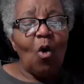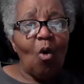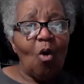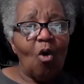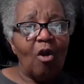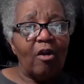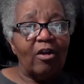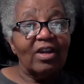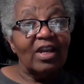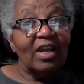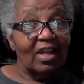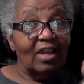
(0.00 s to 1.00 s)
Or,
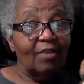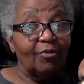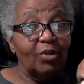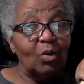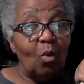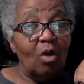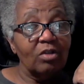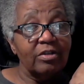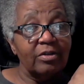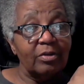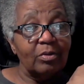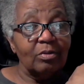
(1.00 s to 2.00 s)
if you want
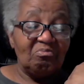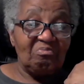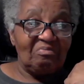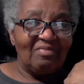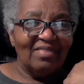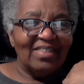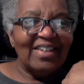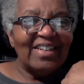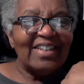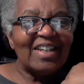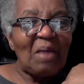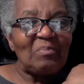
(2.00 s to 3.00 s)
to,
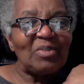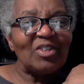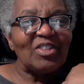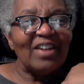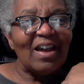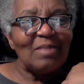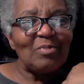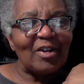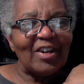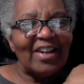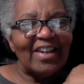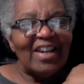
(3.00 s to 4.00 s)
come to the
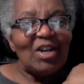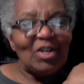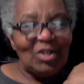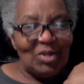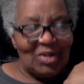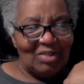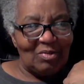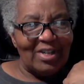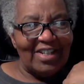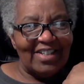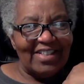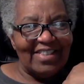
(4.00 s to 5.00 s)
library. You can
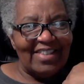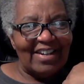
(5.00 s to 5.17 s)
read it